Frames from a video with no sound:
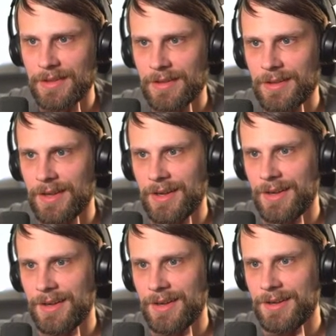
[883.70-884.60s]
You
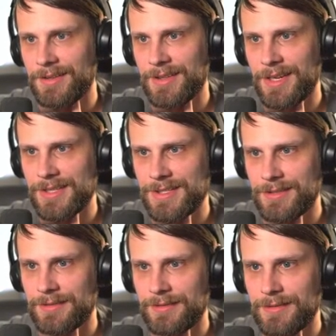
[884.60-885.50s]
can cast it
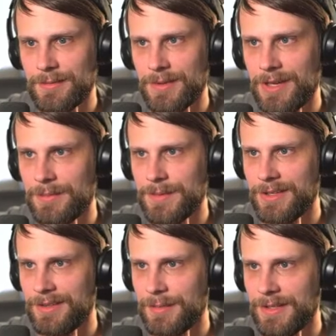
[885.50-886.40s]
without paying
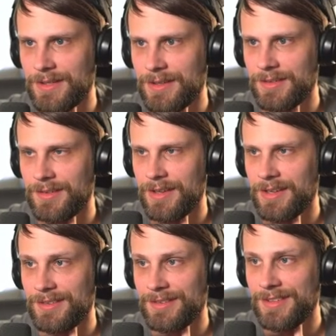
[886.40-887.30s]
its mana cost.
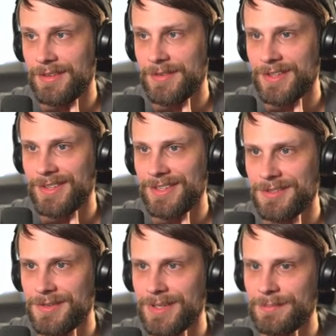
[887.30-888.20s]
It's definitely a
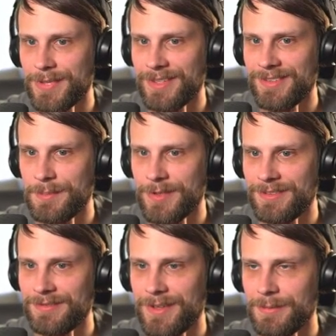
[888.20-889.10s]
dream, but it's a pretty
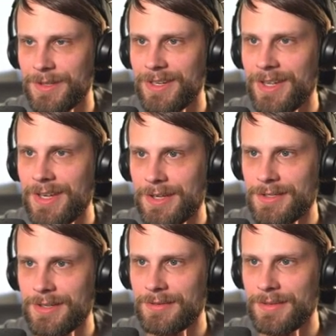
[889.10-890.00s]
fun one.
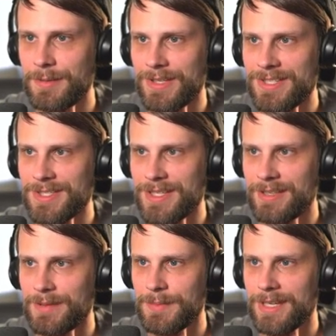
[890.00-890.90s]
Alternatively, we can just take
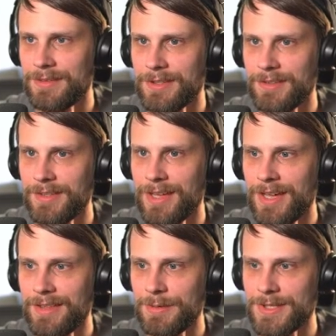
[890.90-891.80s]
the mana fixing. I
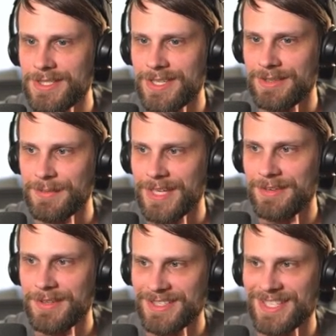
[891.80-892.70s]
think we just take the mana
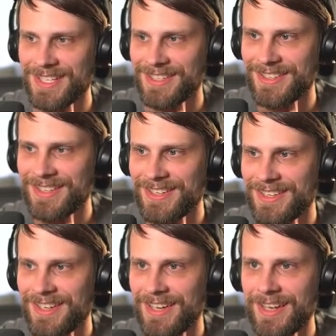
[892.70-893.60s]
fixing.
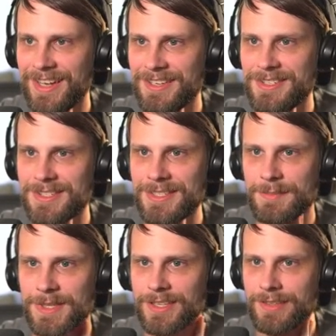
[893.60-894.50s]
Just to
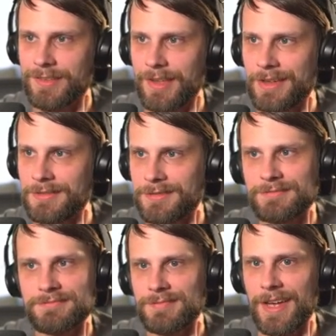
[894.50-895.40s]
be safe,
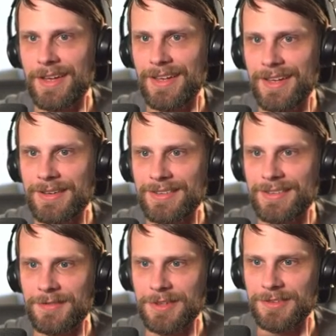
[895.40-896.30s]
it
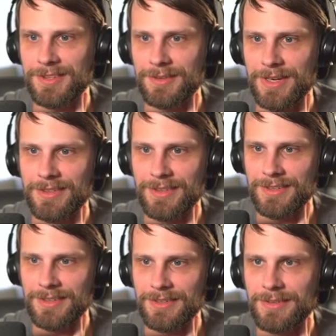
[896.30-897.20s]
feels like the right thing to do.